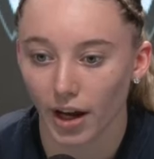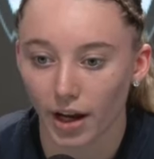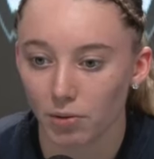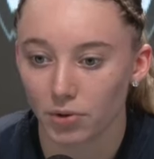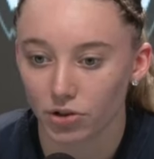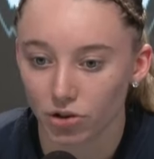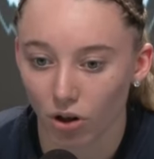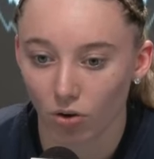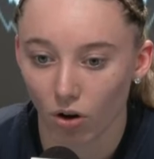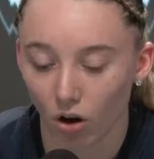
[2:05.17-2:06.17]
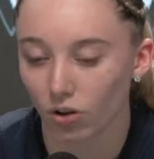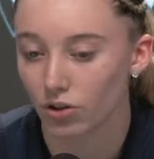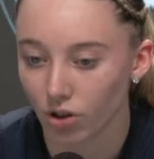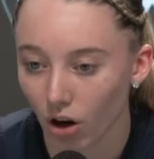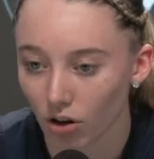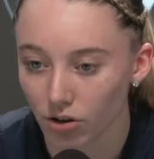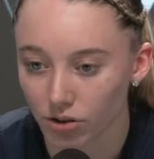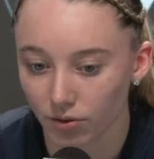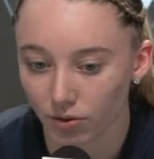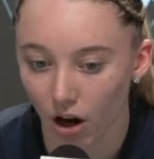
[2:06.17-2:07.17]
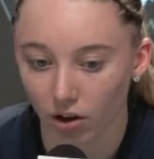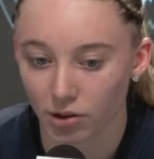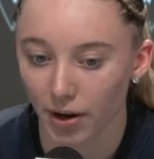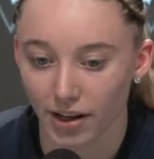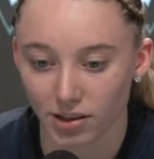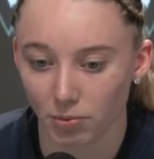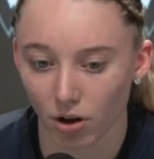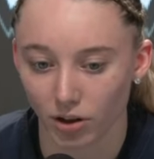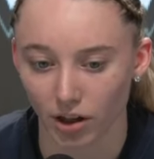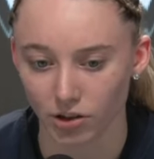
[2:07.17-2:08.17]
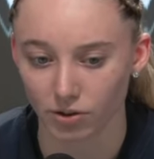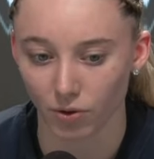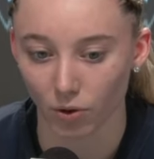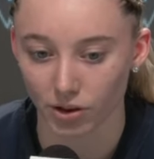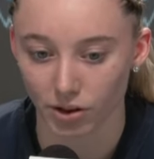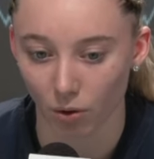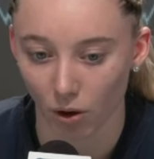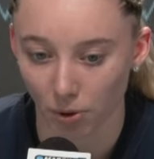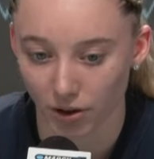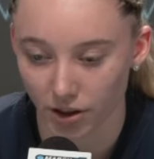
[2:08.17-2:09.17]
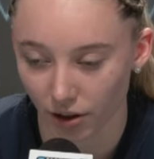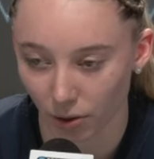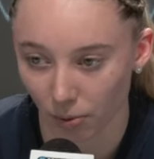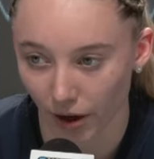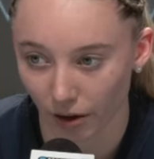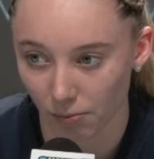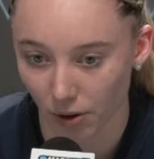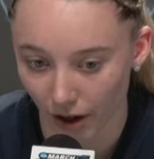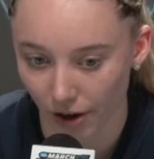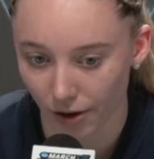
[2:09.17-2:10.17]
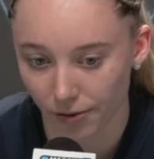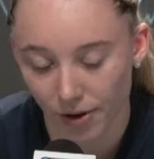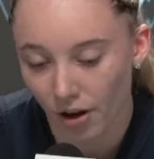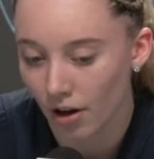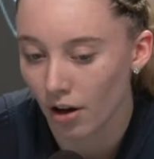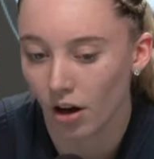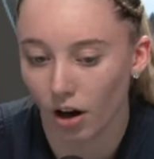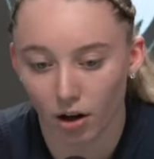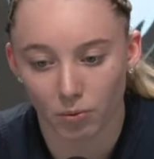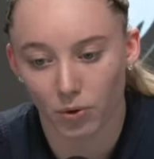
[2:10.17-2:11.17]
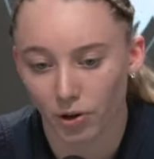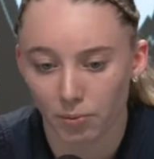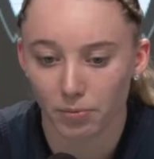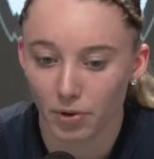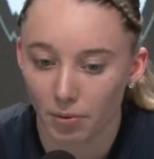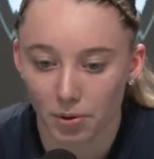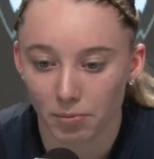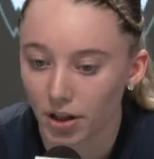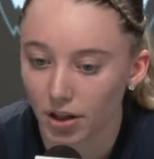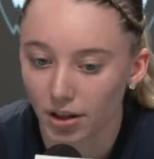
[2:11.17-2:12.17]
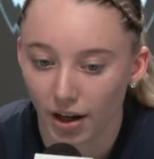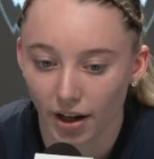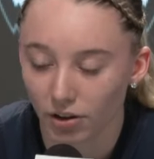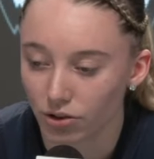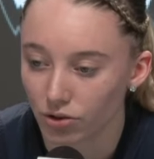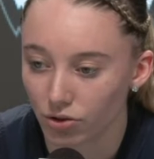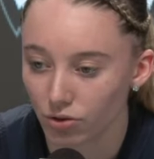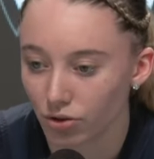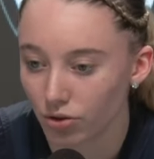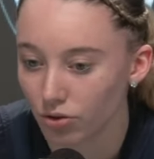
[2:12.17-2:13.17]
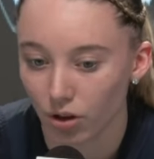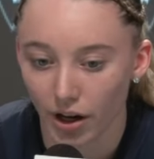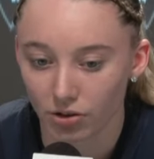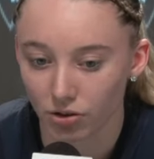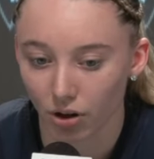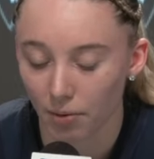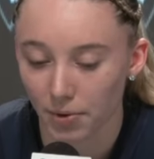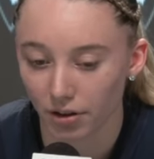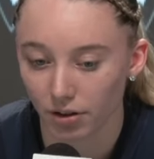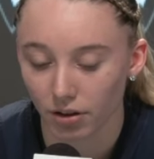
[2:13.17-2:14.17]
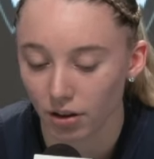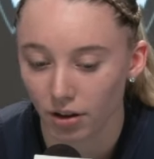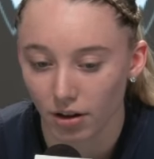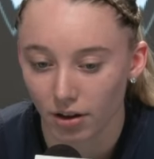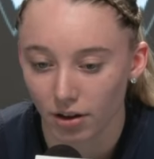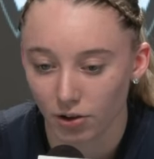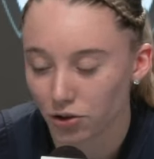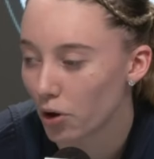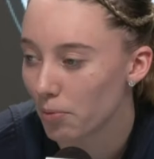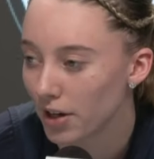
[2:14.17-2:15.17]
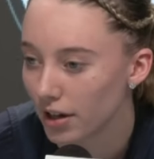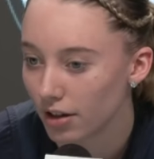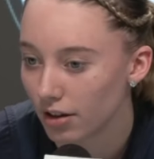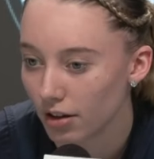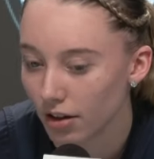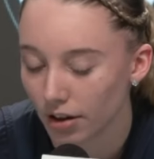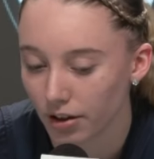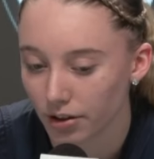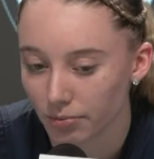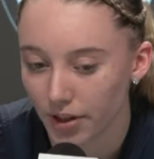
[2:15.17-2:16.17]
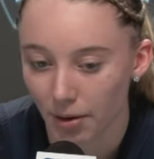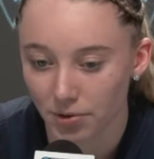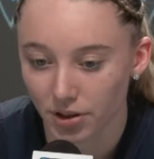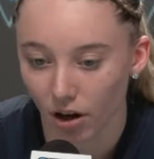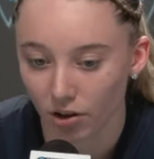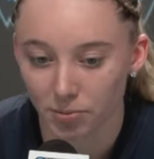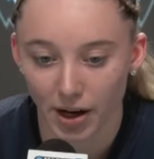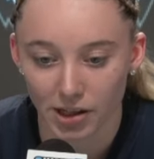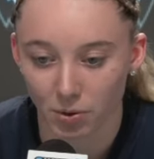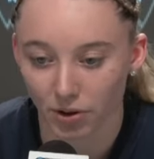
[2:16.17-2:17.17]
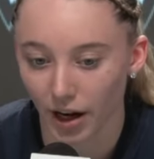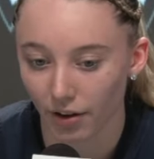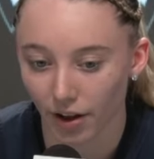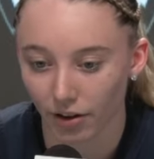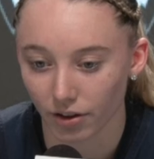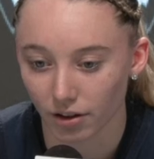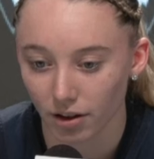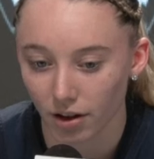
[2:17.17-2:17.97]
game and show all the stars of college basketball and not just focus on one particular player, whether it be me, Caitlin, Juju, Angel. I mean, there's so many names in college basketball now that are